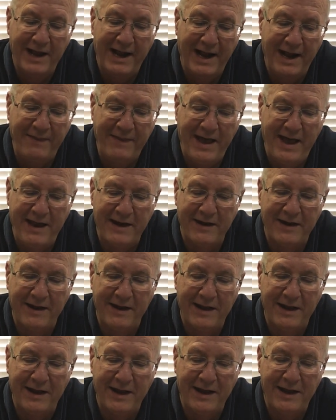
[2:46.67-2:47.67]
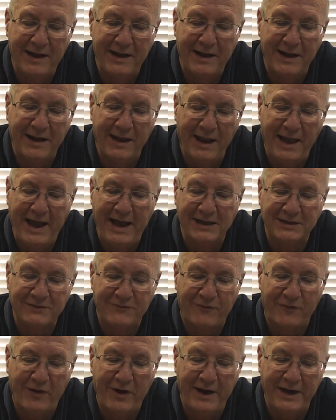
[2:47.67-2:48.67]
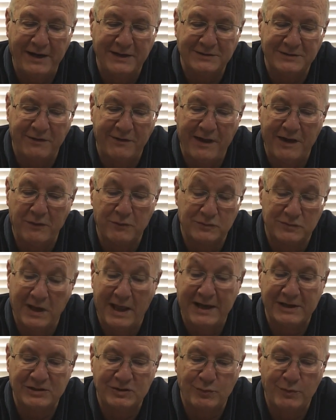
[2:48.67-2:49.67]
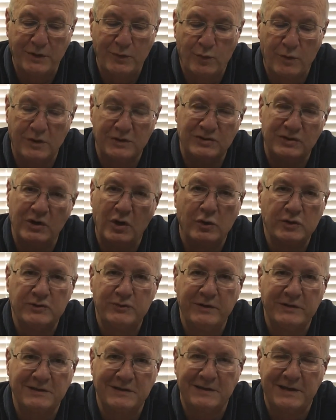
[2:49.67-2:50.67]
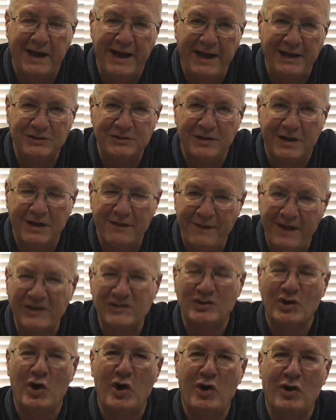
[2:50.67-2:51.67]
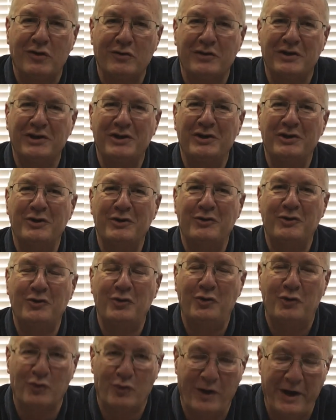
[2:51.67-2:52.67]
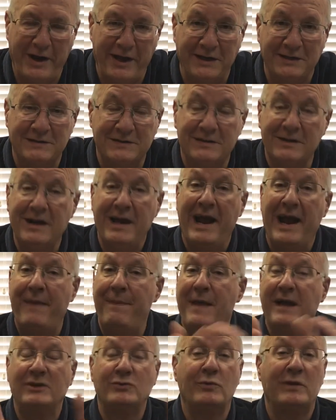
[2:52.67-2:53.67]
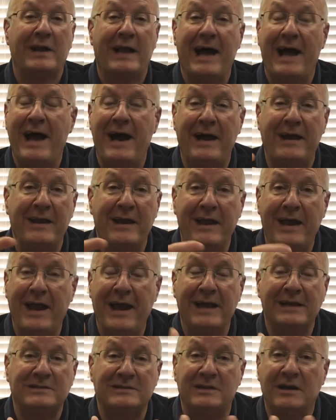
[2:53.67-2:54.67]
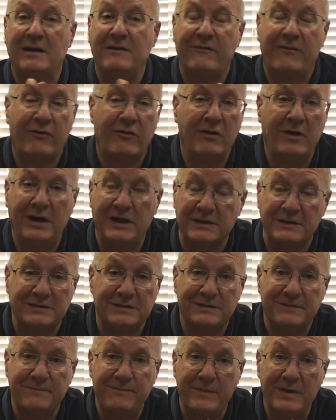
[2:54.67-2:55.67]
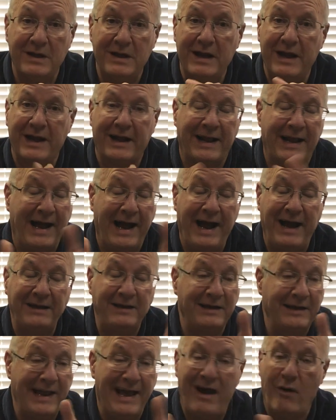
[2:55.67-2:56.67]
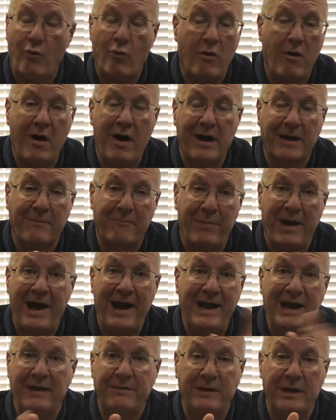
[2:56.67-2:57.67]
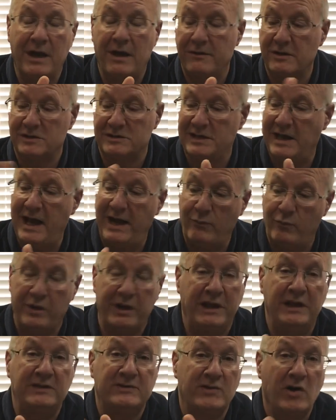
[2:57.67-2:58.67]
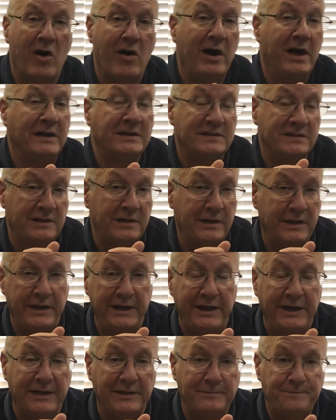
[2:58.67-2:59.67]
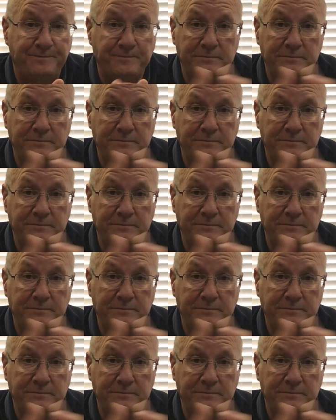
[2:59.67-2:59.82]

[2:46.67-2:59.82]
And that last phrase, or those last three words, no strings attached, that's called grace. And that's what God has done for us. God did not walk by on the other side when he saw us in need.